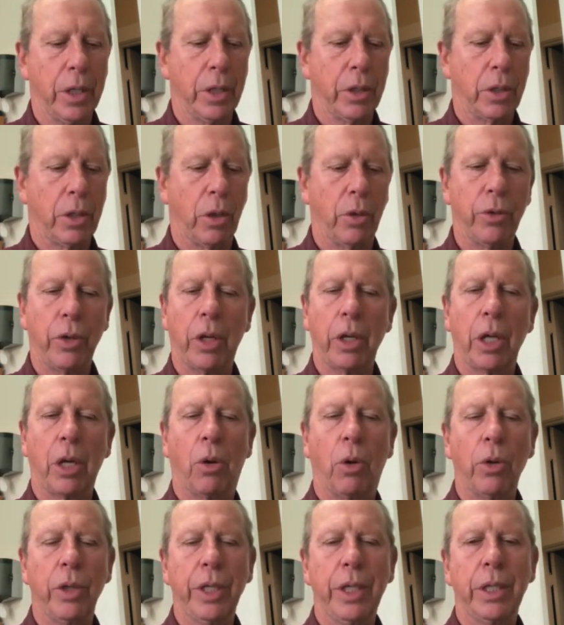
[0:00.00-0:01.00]
So not
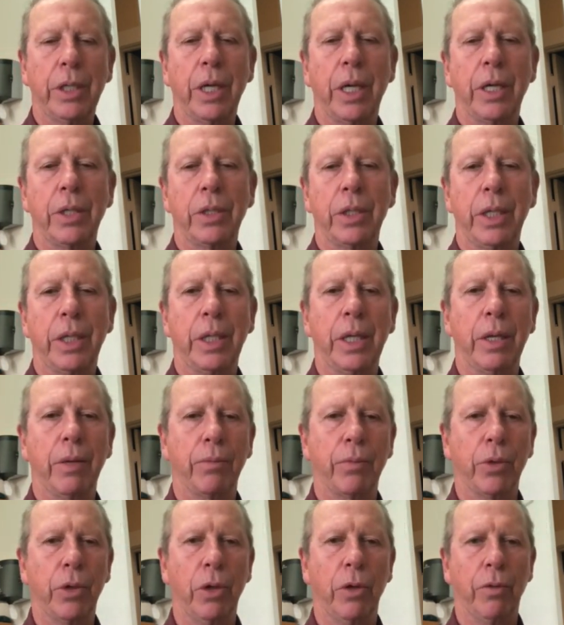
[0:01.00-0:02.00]
only does it
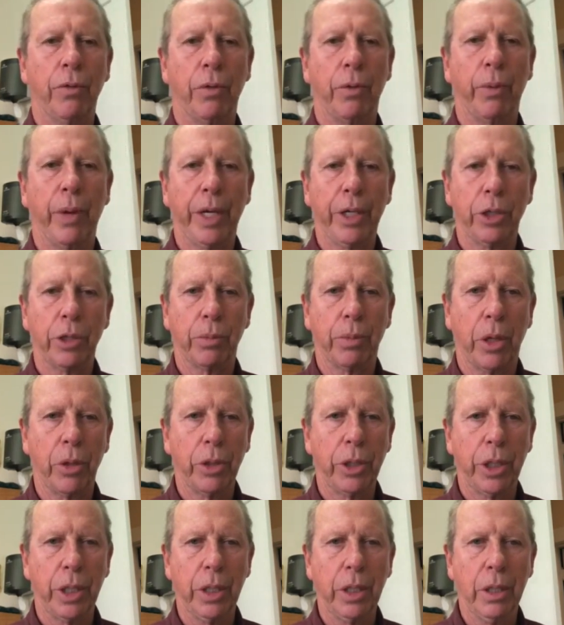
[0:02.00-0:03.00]
improve range of
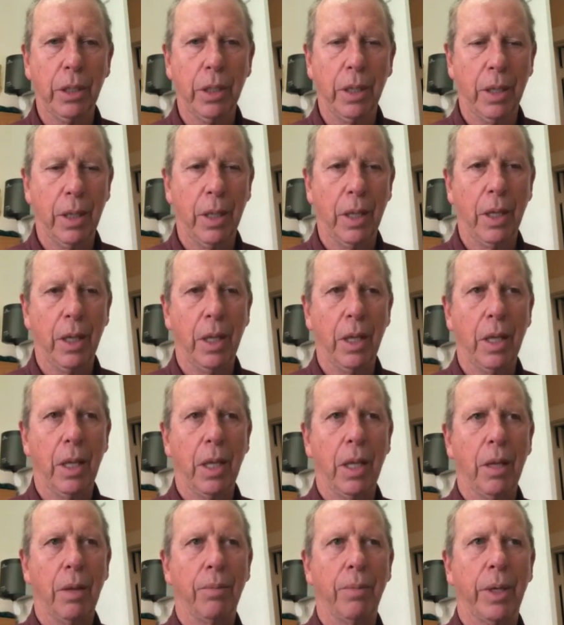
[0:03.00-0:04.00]
motion,
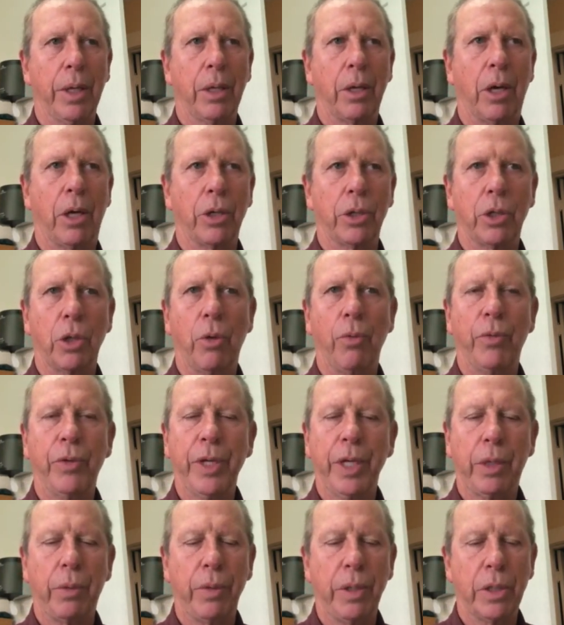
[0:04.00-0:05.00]
but also
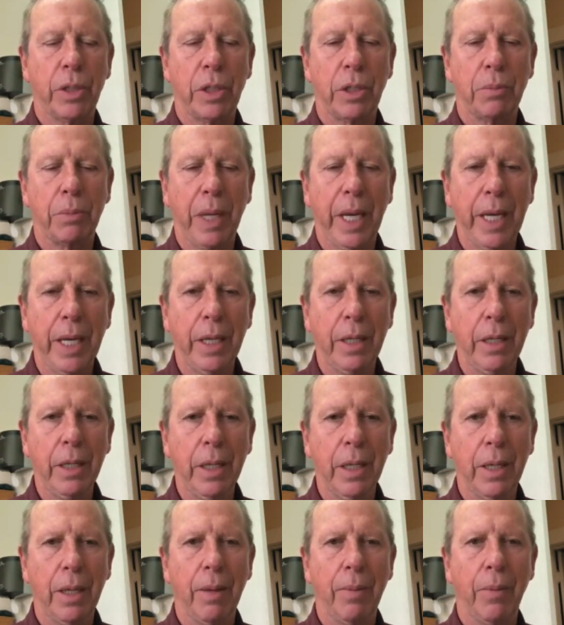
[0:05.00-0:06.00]
decreases pain
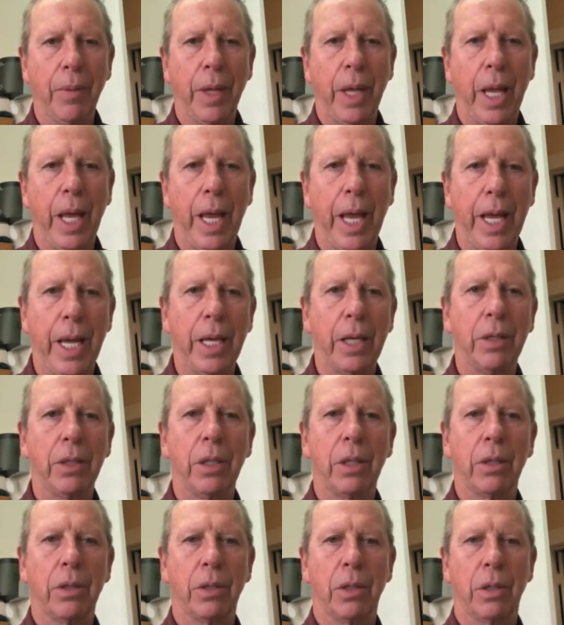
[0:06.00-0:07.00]

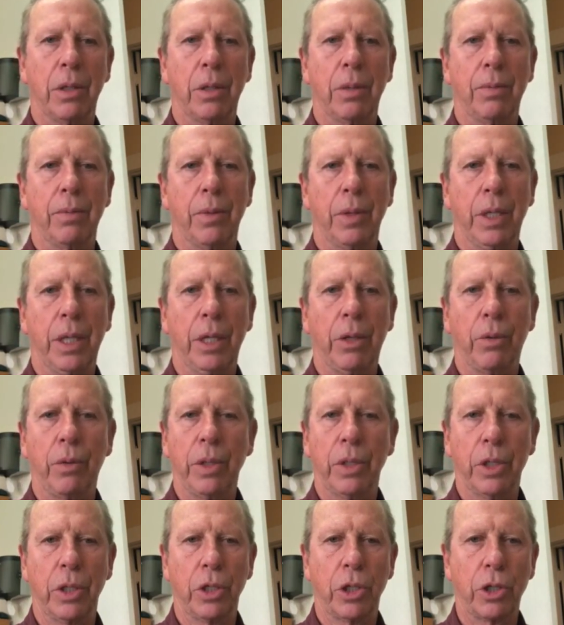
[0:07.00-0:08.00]
and
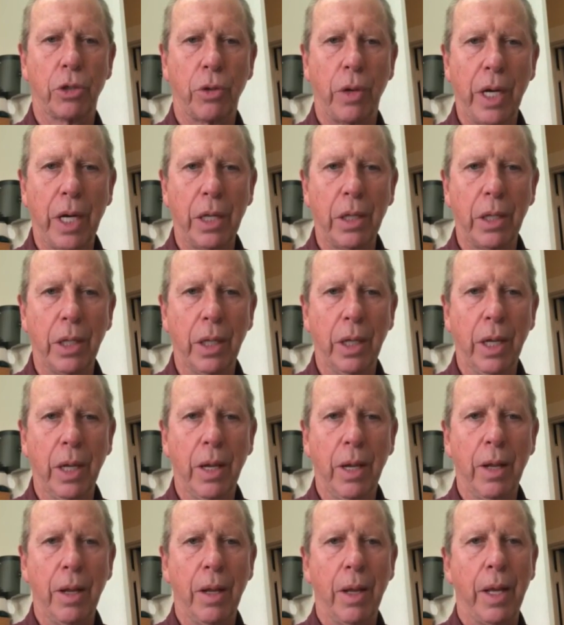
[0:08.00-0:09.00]
increases strength
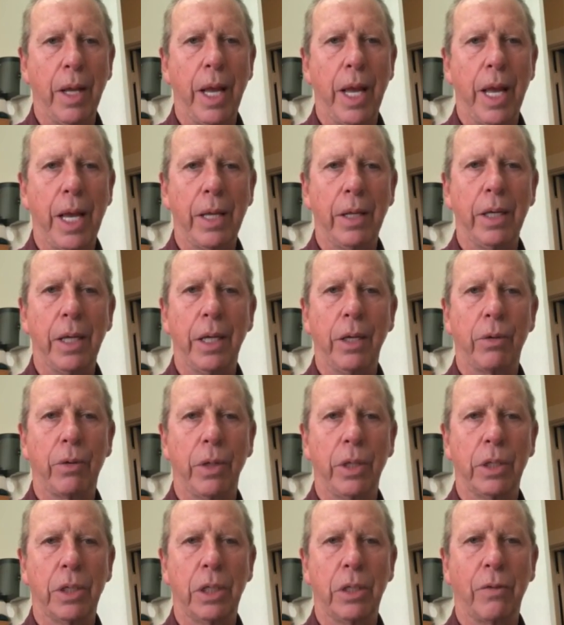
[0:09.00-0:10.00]
and
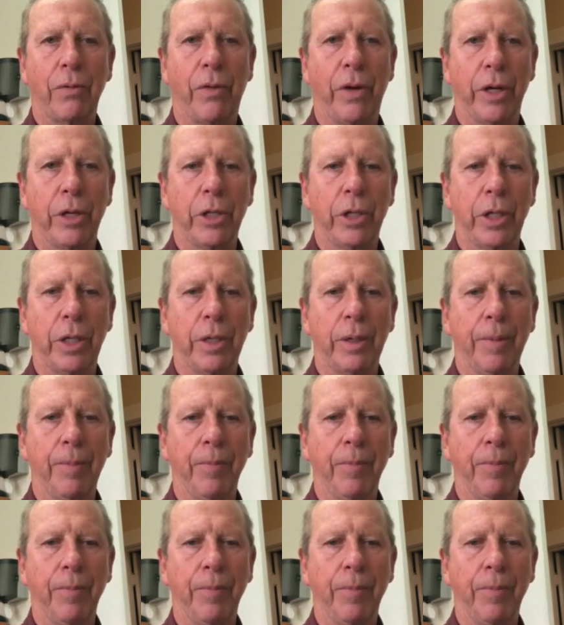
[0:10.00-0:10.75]
increases function.